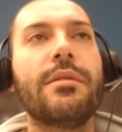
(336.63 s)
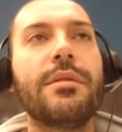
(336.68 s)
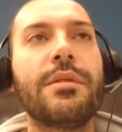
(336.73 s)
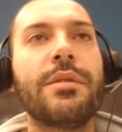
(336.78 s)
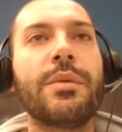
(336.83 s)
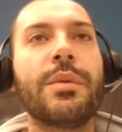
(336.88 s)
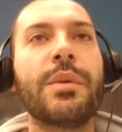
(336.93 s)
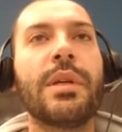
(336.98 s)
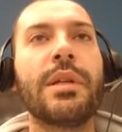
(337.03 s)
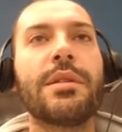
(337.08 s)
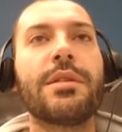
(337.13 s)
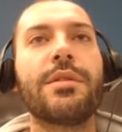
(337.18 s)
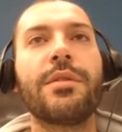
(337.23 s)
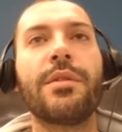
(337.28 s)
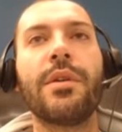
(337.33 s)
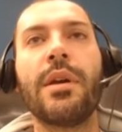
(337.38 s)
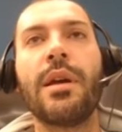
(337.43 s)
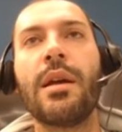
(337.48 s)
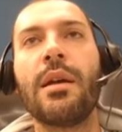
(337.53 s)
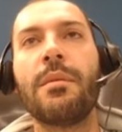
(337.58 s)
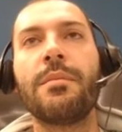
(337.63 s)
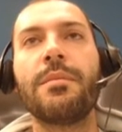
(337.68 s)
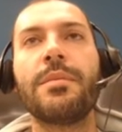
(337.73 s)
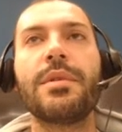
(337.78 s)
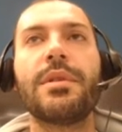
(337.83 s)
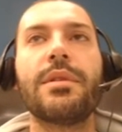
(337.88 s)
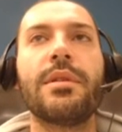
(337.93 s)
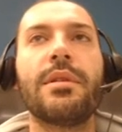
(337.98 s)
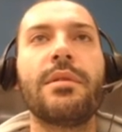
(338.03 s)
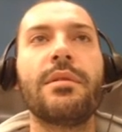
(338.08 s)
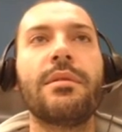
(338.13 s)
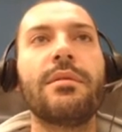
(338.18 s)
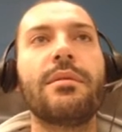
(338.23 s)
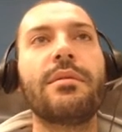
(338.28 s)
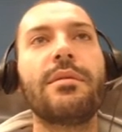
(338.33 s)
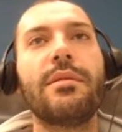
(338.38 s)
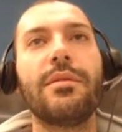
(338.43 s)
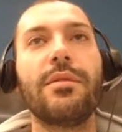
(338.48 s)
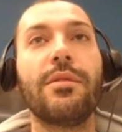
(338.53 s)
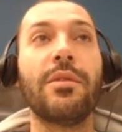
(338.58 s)
doing Instagrams and
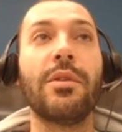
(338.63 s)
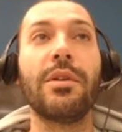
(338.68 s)
or